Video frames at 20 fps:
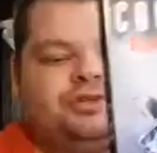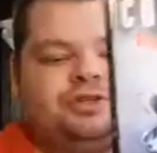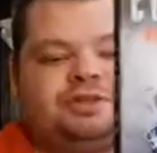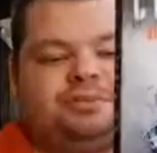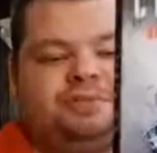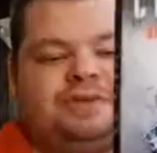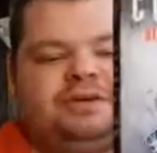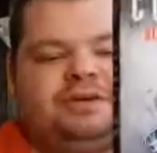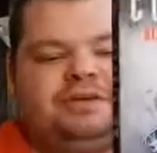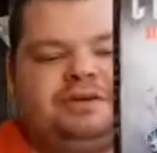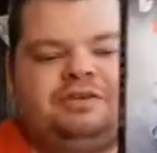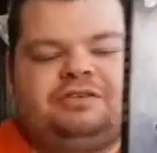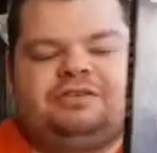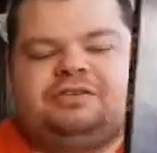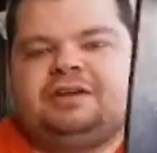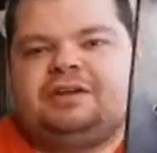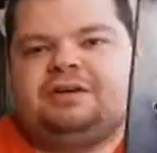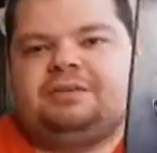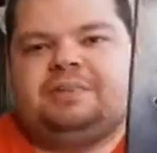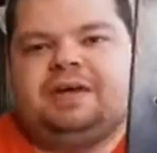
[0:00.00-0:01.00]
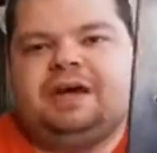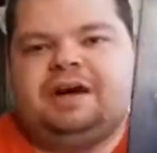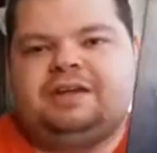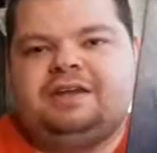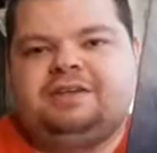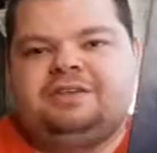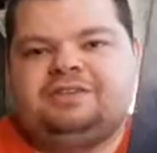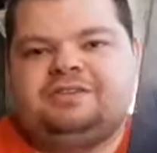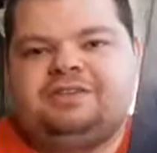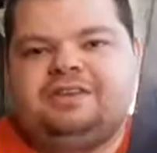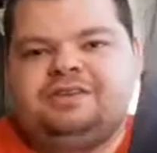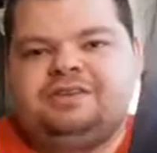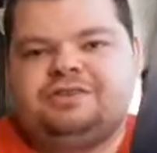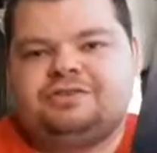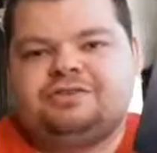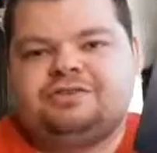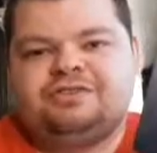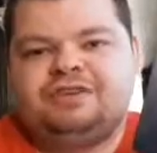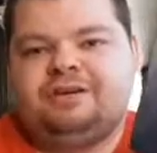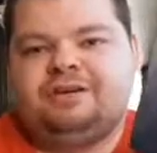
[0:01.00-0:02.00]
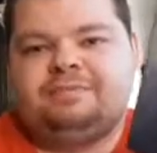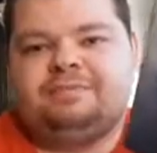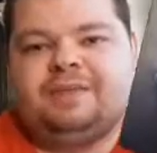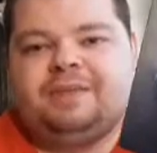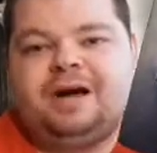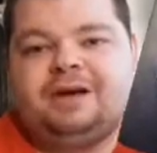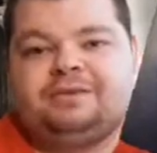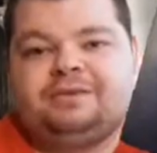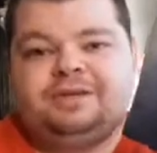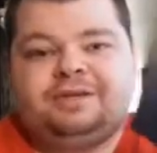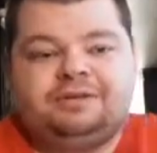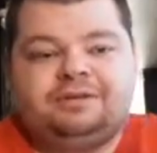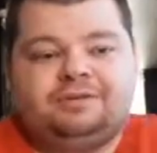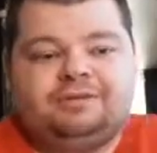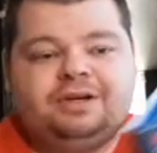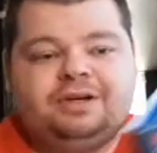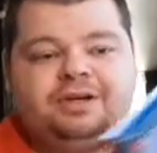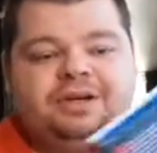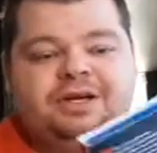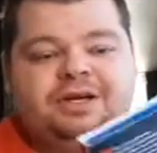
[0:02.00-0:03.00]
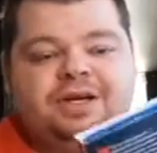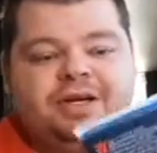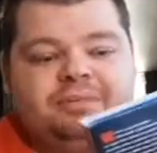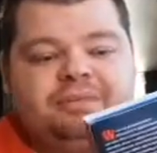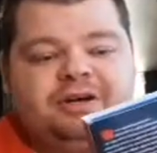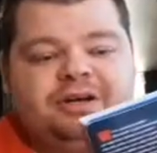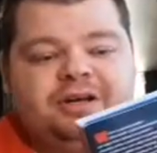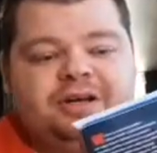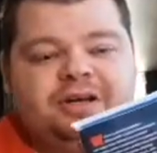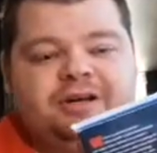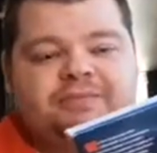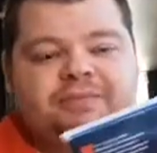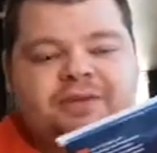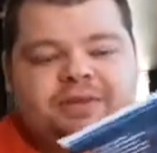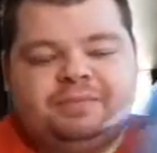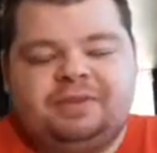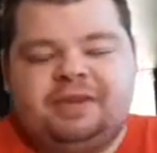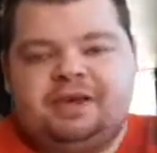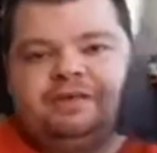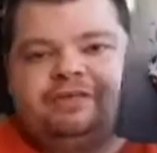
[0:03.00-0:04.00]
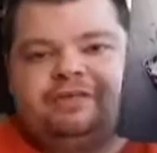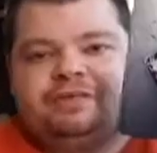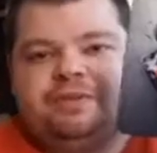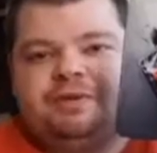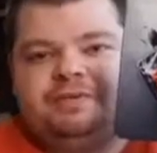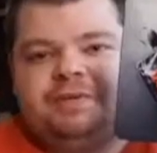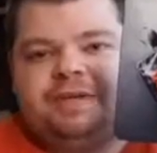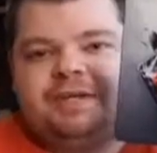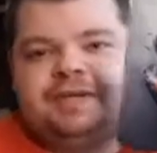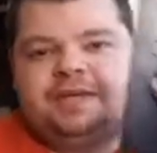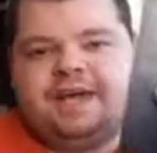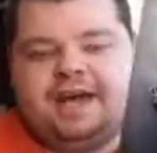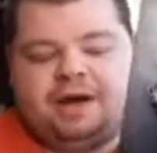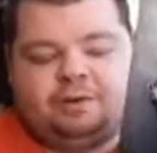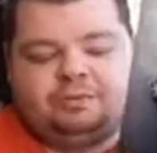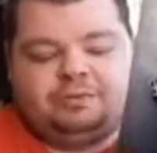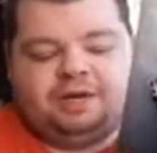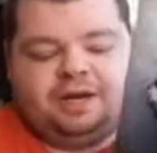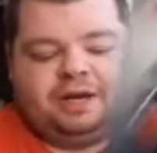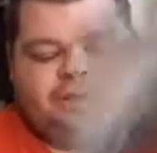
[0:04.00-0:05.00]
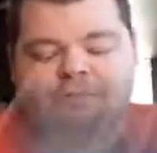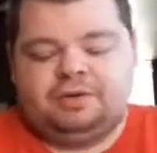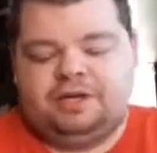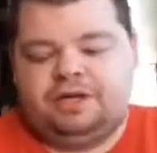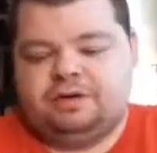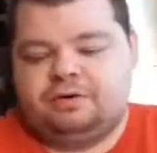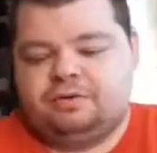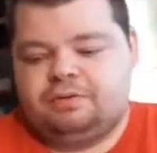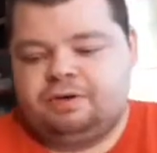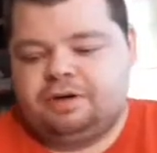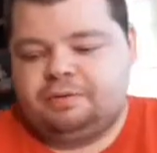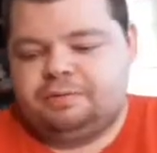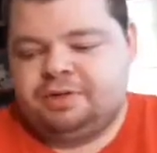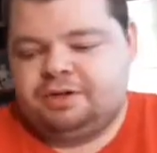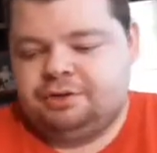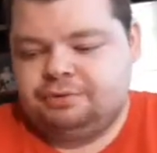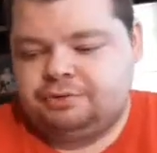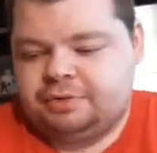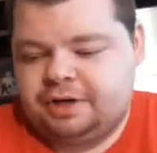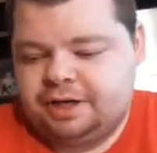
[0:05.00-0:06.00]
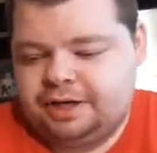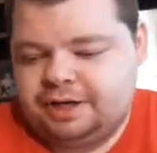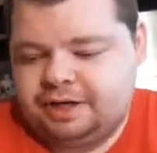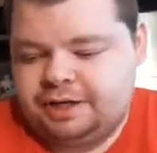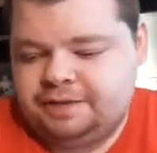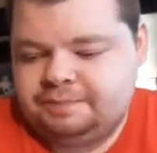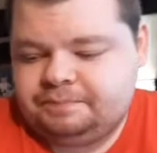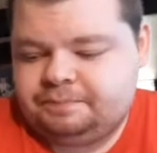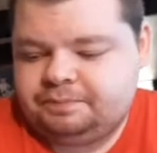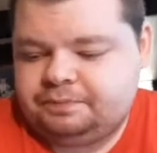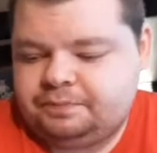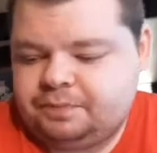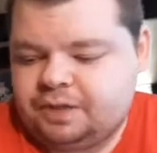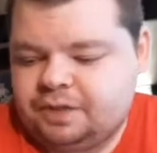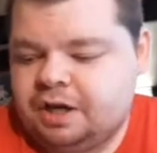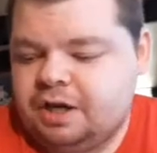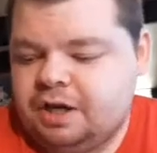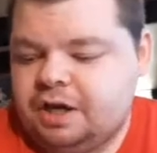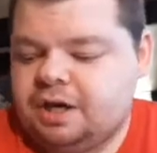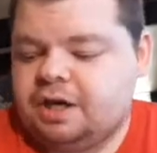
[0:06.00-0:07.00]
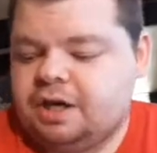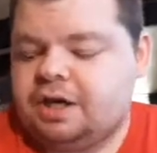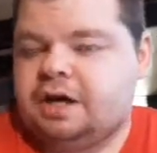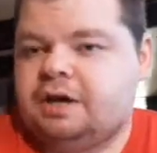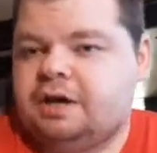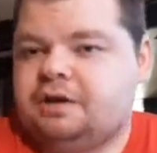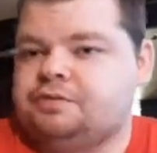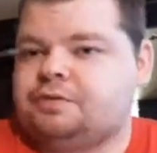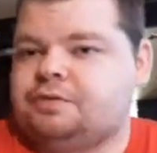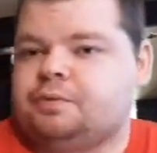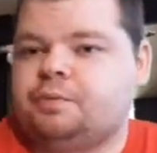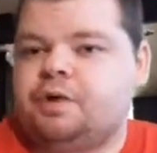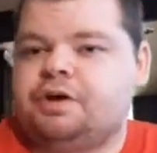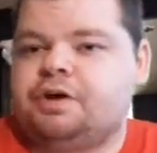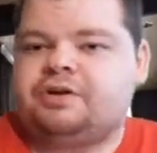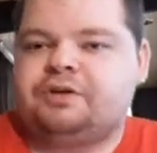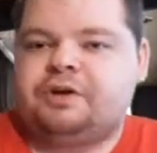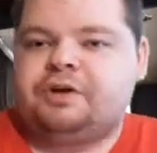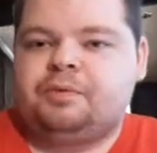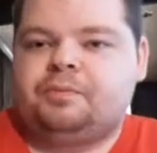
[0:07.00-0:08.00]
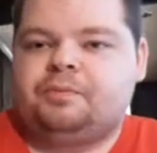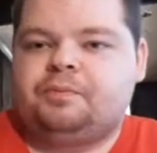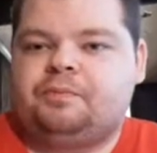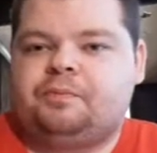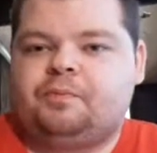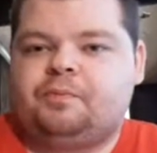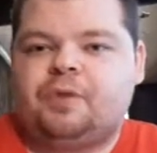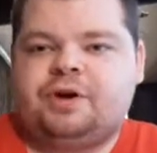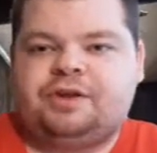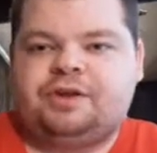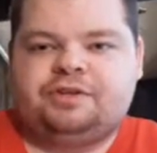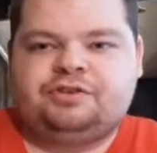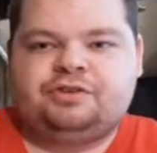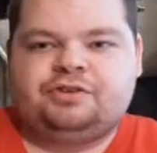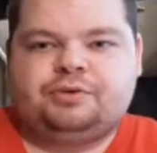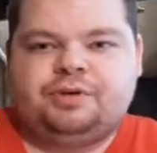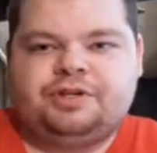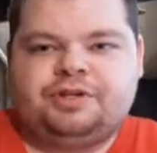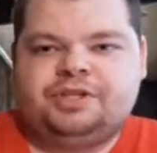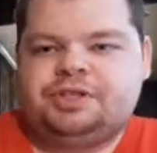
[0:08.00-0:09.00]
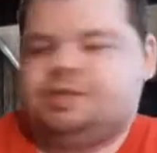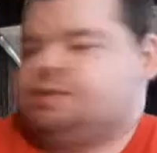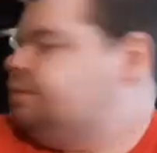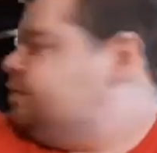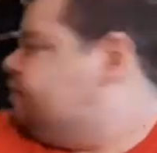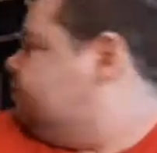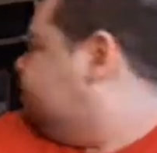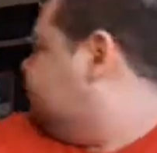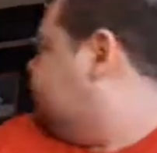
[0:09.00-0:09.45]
should be at least like a behind the scenes or something. I don't know. But, yep, that is the movie Countdown here on Blu-ray. And if you're wondering where that screeching noise is